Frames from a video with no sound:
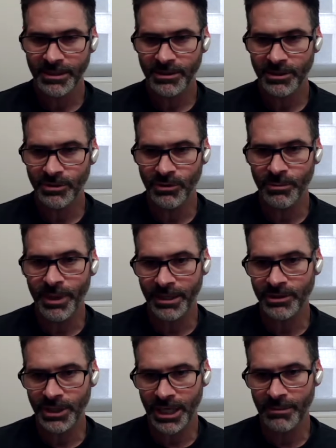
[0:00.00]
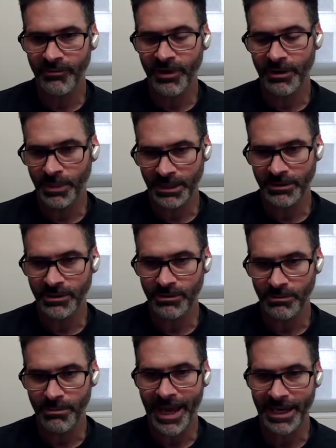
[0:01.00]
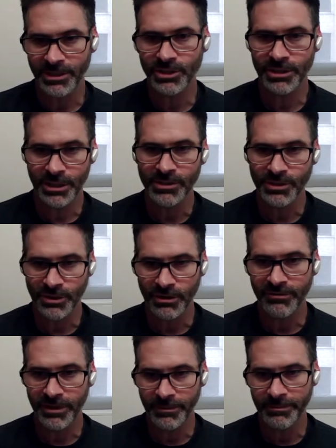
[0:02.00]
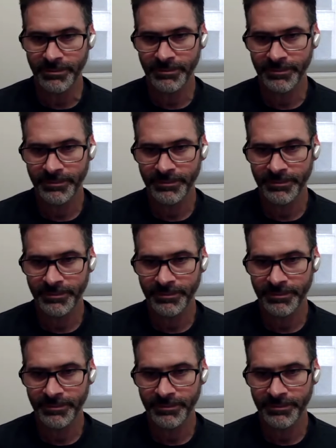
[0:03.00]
to do a better job of helping to manage and conserve them?